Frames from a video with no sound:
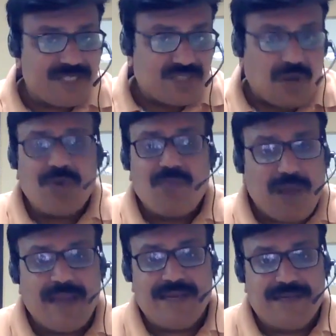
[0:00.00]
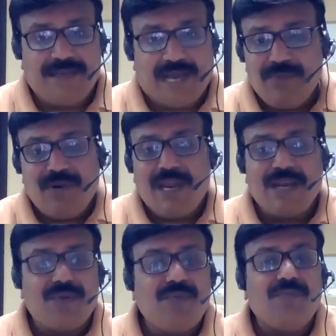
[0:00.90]
is not valid, I would
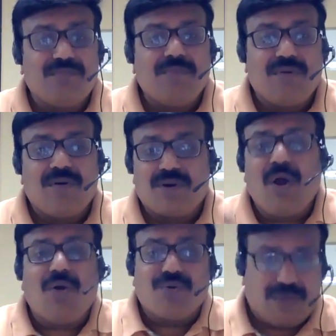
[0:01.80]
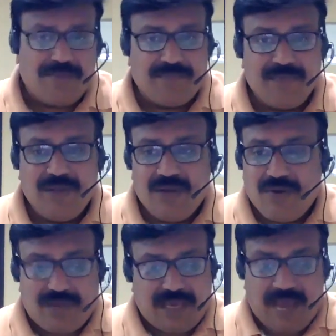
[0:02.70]
like to talk to him.
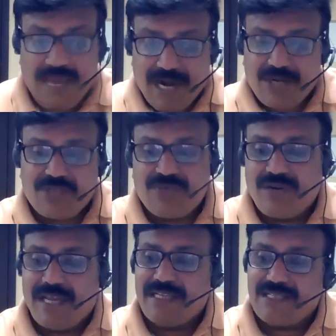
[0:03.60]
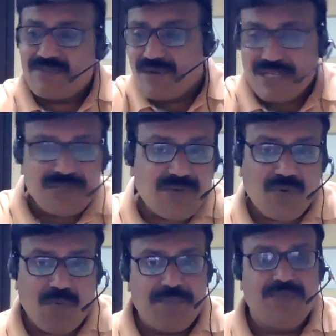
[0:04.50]
Okay, I understood like this. What is your
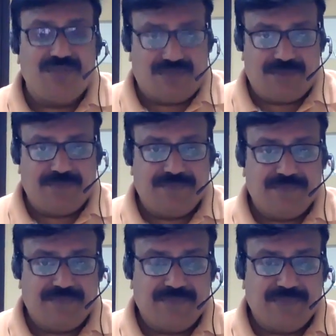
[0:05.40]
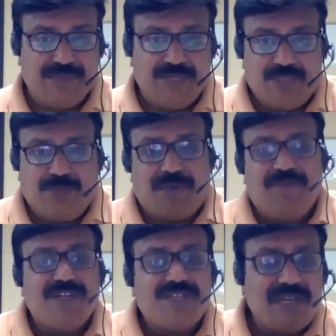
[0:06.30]
opinion? So
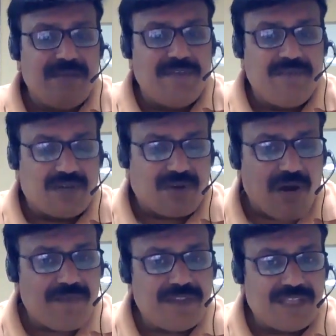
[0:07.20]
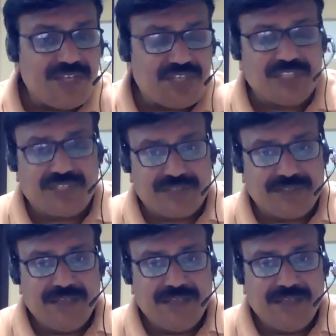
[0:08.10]
professionally, we will talk with each other